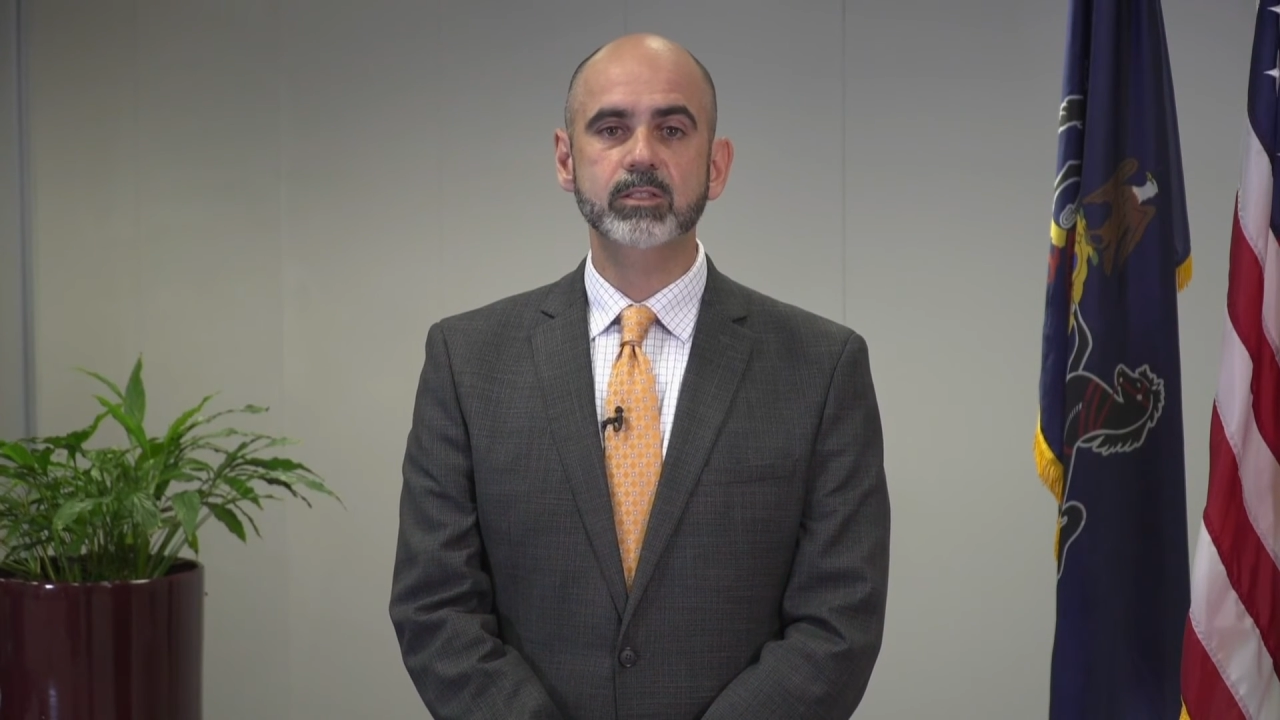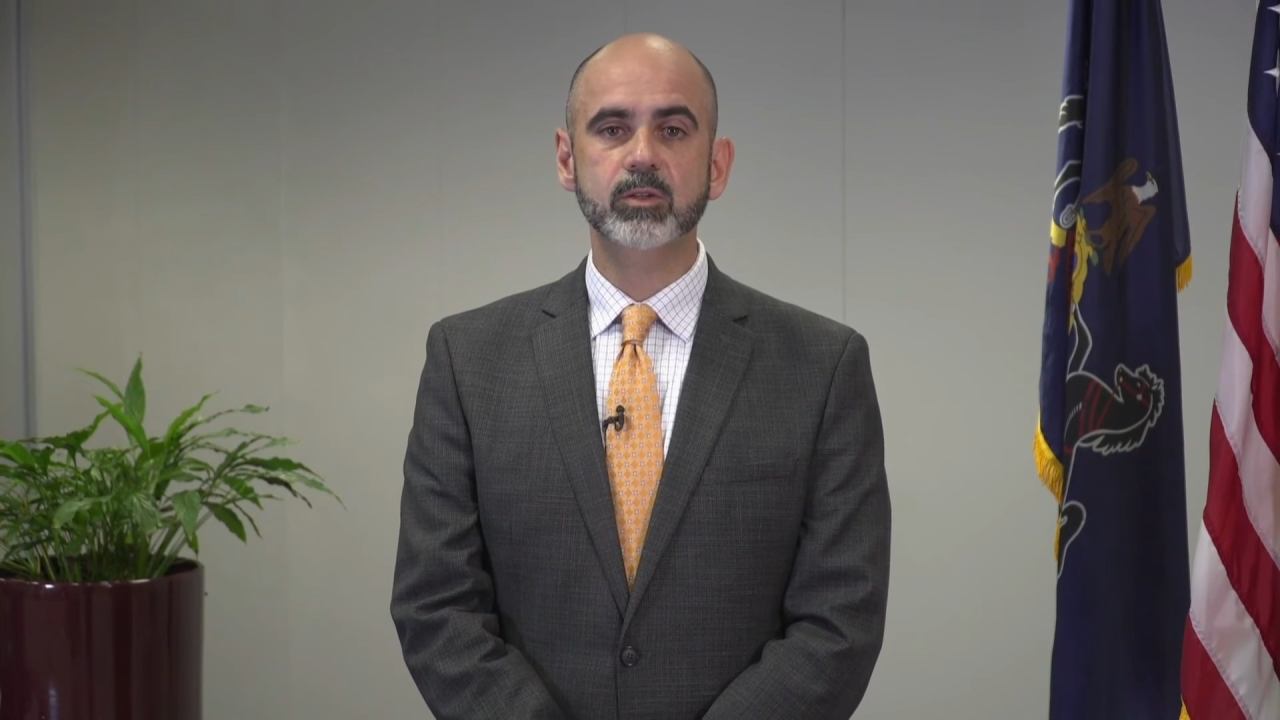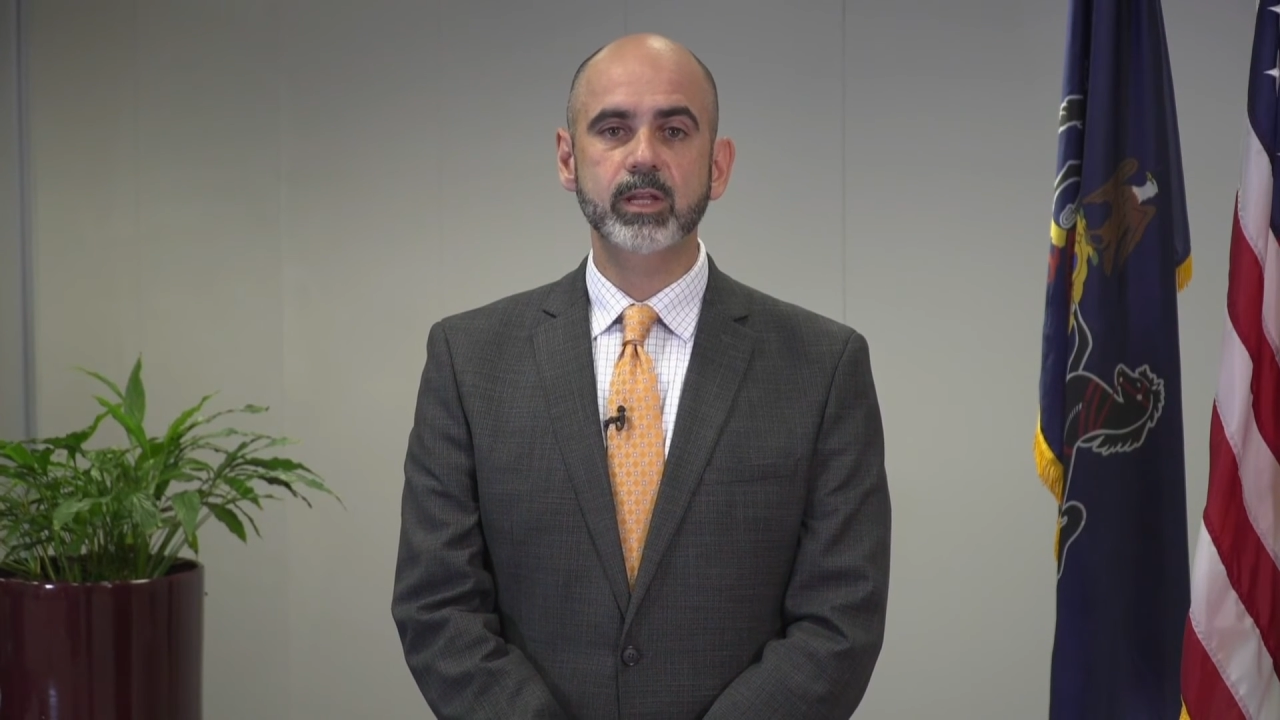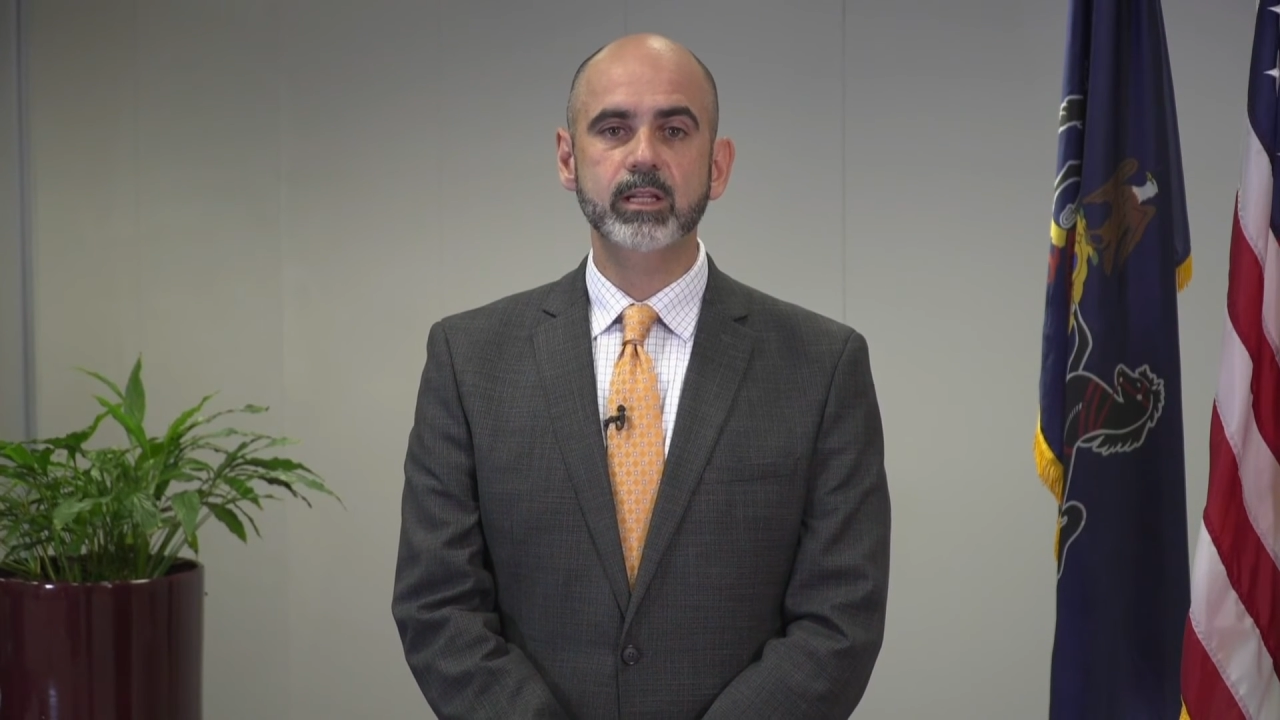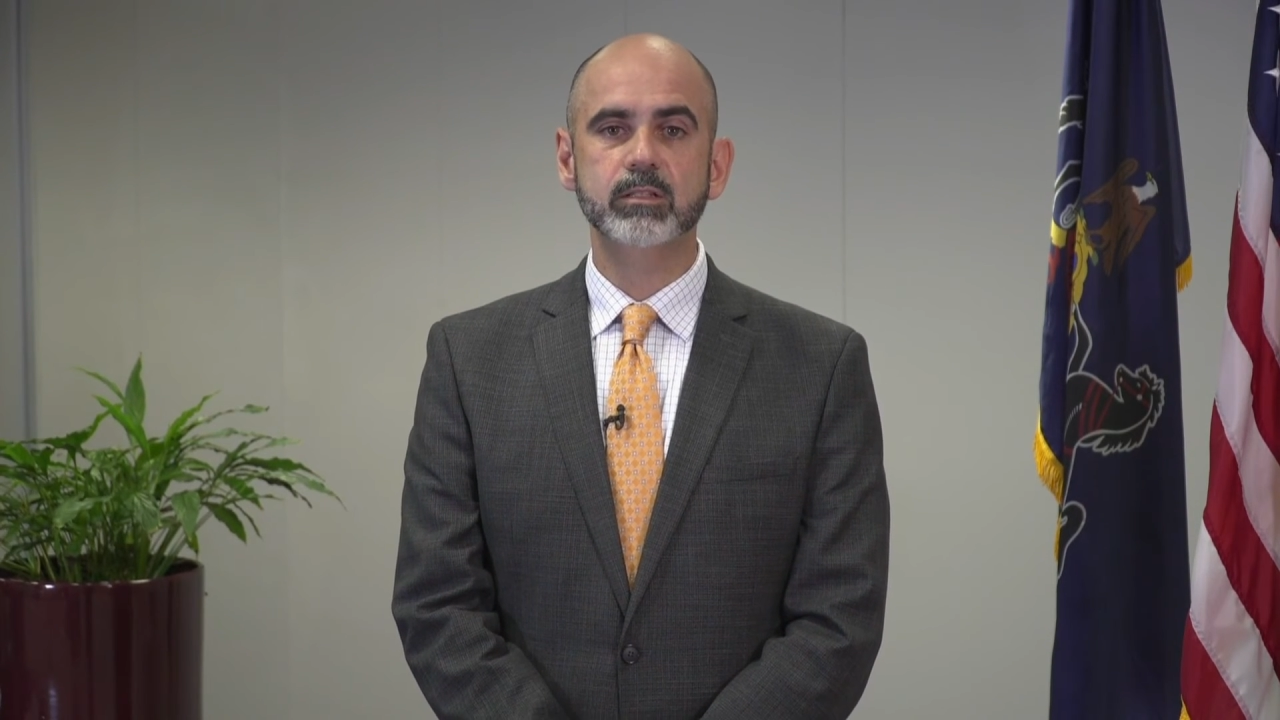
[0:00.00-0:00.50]

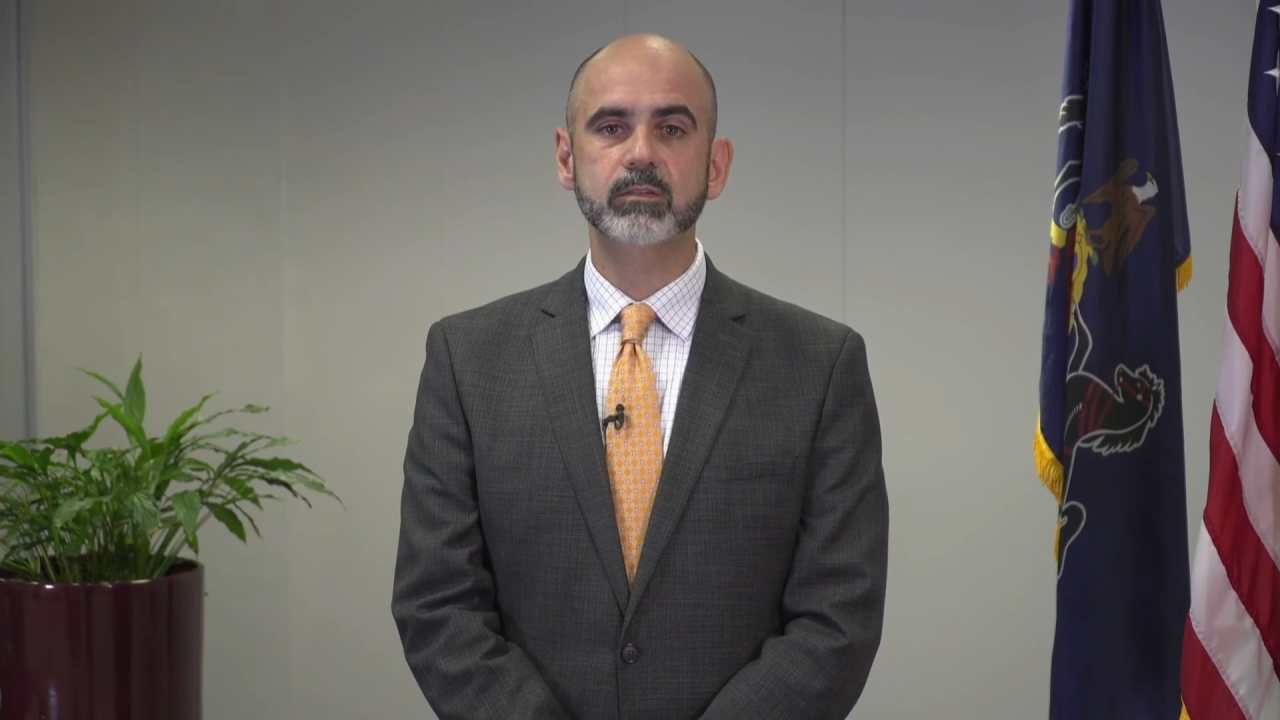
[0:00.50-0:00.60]
created a